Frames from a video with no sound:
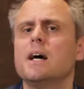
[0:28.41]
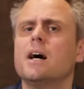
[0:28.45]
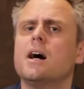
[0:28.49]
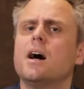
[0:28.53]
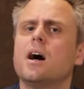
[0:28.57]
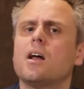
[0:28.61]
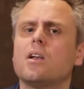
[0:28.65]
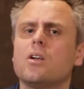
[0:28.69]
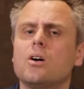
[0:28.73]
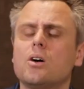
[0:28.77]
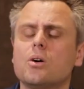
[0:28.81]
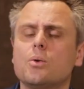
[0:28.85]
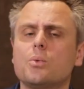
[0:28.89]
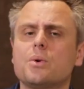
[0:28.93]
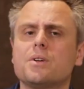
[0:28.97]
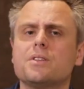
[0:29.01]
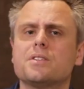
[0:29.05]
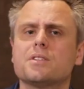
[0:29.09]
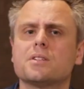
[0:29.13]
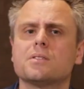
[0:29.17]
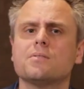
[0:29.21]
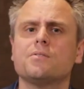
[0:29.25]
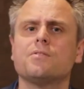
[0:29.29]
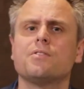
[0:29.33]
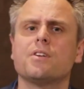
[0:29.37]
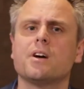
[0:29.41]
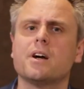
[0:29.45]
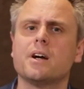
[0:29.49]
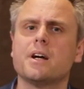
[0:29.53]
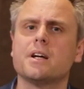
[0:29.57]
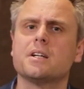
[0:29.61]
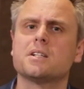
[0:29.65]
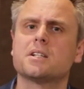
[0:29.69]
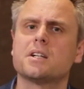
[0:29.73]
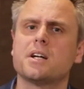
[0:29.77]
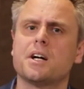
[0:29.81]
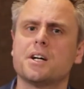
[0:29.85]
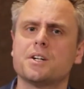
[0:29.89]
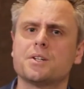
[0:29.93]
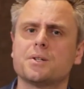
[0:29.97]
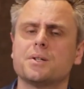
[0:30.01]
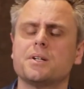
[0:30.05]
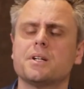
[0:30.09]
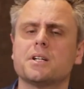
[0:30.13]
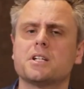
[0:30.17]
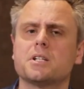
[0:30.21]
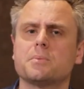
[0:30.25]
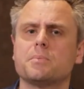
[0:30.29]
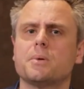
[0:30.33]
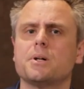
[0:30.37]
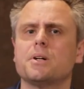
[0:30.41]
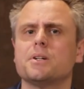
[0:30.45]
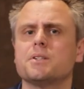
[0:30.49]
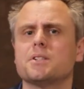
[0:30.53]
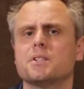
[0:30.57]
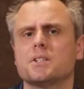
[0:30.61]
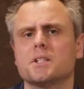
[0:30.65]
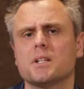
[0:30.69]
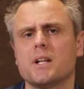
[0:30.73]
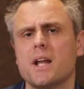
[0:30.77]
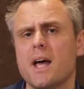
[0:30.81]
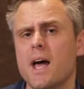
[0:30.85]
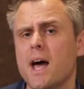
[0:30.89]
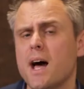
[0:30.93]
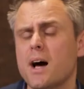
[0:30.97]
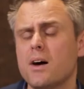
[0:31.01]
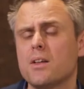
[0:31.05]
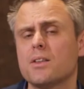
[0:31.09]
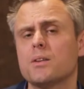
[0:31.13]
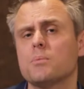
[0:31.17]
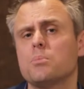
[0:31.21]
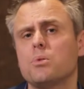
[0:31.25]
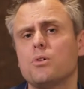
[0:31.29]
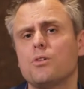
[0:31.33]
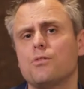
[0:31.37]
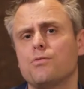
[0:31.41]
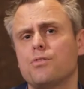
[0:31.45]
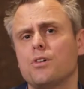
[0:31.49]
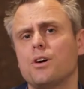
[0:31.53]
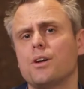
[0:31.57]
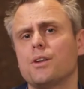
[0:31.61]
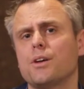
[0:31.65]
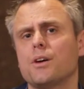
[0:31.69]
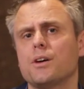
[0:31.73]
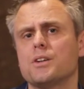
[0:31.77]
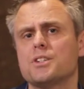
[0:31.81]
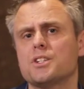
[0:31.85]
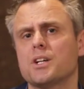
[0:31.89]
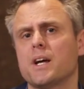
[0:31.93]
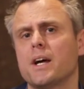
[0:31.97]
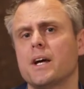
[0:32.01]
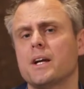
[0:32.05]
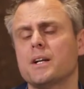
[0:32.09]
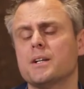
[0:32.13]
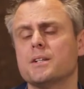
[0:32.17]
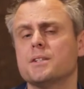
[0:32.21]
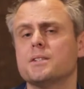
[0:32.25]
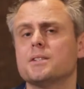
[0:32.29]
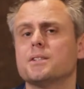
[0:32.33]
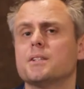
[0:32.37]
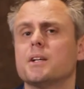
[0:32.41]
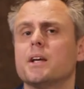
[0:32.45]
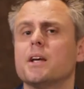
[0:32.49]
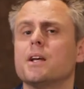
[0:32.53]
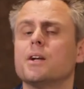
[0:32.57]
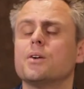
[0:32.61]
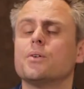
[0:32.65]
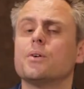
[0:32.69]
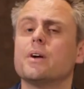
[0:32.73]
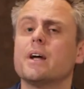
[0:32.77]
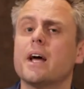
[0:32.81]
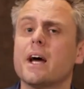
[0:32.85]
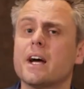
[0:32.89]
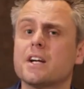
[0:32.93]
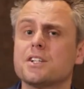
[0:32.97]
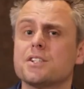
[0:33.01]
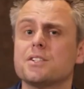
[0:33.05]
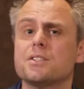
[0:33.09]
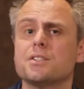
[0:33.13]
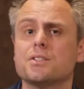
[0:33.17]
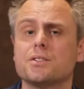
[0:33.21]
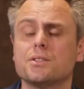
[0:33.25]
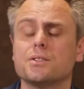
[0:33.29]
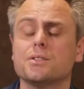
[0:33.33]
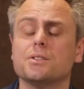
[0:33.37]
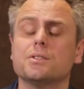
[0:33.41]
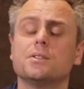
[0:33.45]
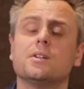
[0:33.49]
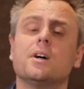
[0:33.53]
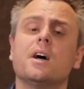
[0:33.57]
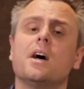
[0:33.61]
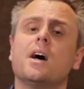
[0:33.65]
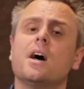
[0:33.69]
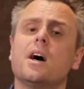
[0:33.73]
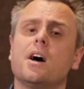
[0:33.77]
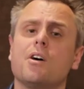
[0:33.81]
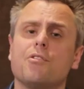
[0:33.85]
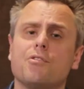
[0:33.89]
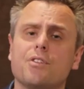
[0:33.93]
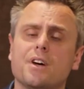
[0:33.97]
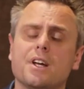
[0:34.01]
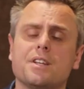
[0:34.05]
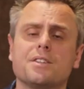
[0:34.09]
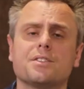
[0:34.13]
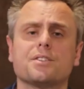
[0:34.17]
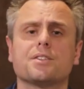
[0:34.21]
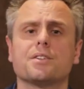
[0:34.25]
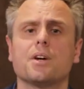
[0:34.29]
along with some various country exposures and how the portfolio changes in reaction to events